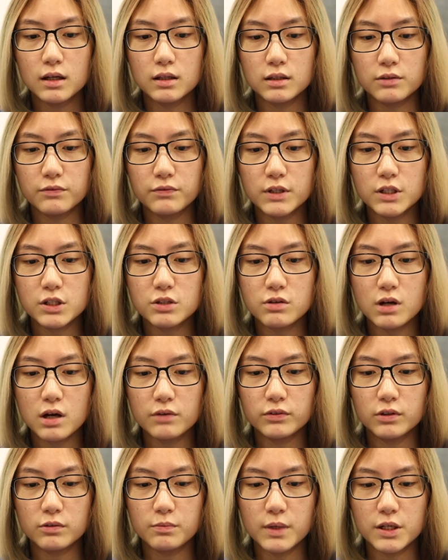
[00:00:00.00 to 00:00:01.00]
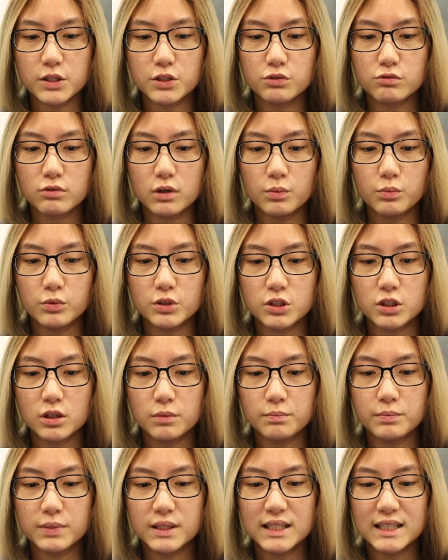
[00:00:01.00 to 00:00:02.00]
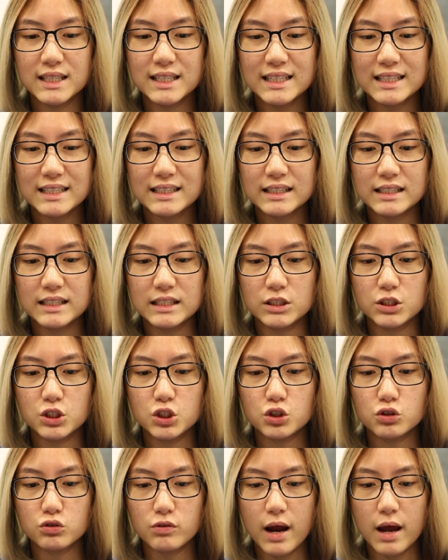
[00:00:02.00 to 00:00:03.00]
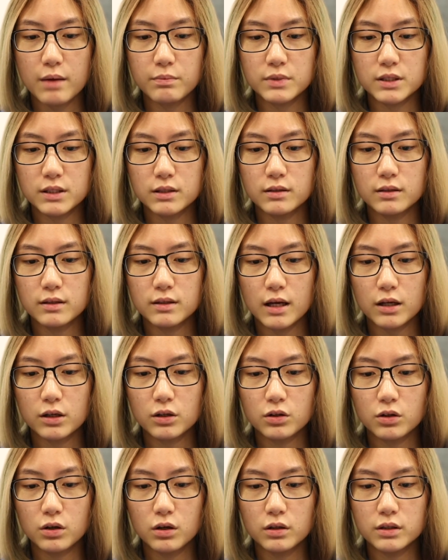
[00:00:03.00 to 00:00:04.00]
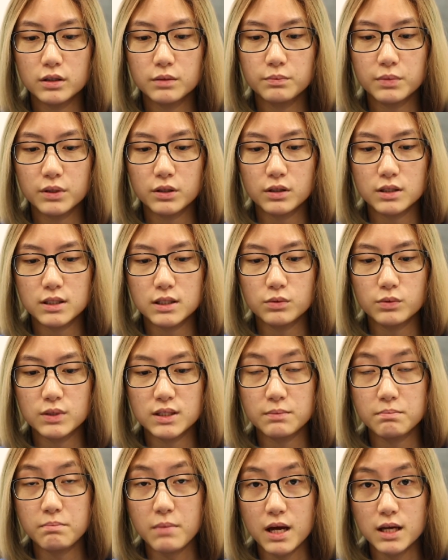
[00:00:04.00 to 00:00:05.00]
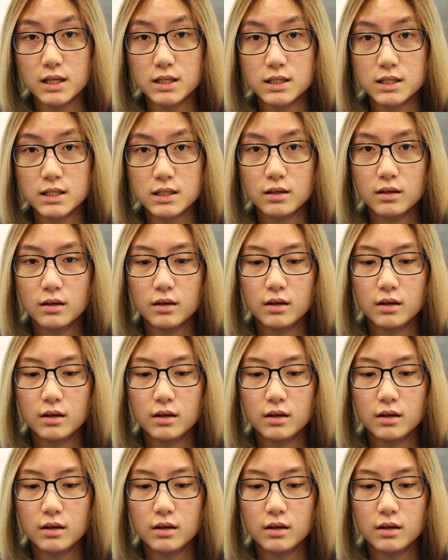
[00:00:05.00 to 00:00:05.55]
the first draft of my script was completely scrapped, thank God, because it was a mess.